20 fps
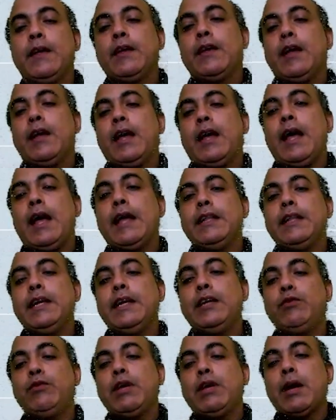And then we
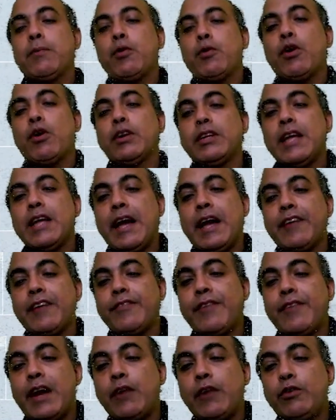have got the F
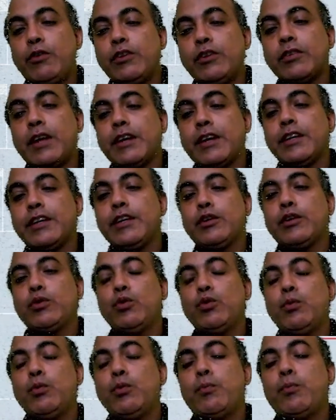value is
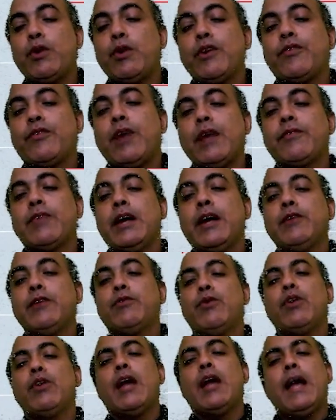
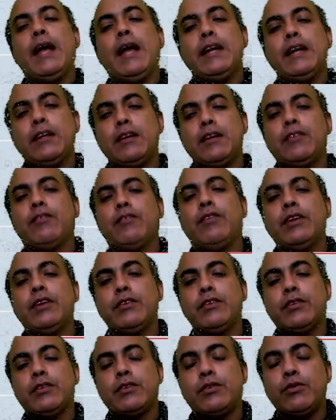32.594. And
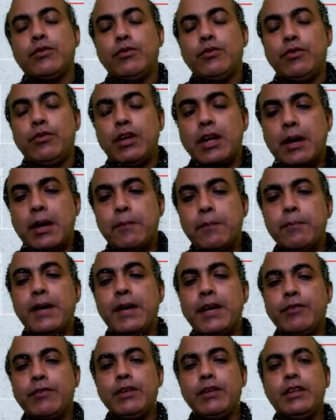once we compare
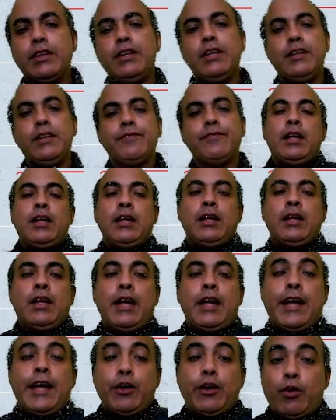with the
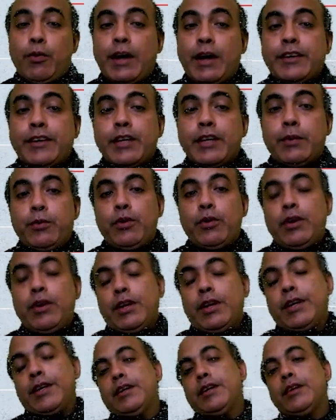ANOVA table,
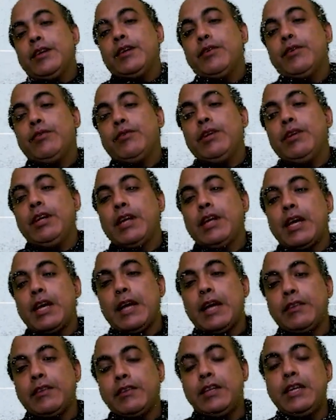we can
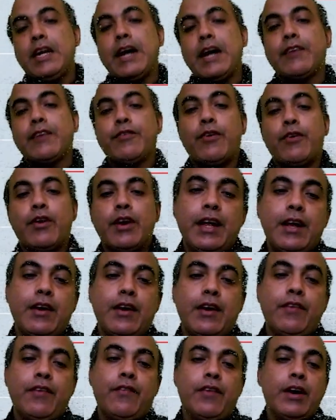see that for
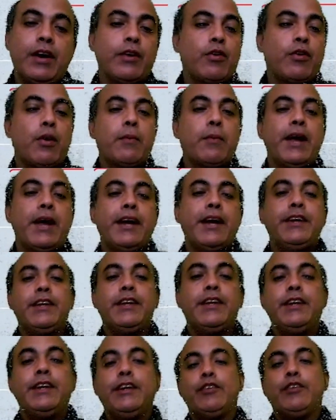1,8
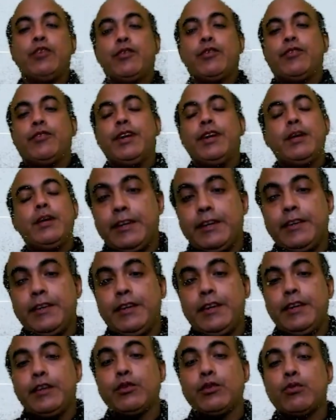degrees of freedom, it
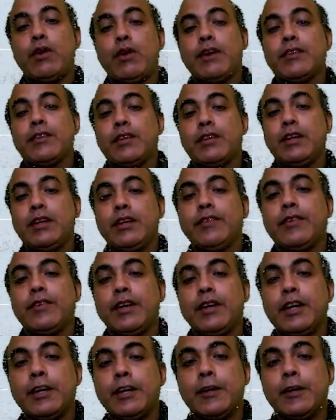is quite significant.